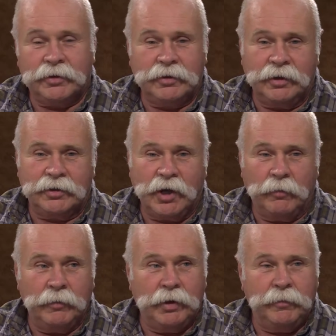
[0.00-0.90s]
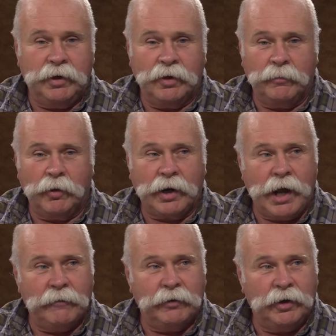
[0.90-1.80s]
it's helped me become more
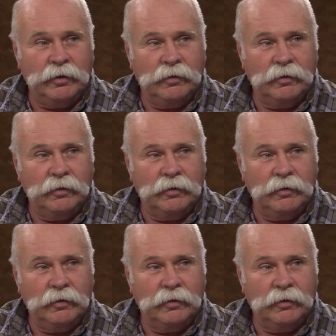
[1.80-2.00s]
confident,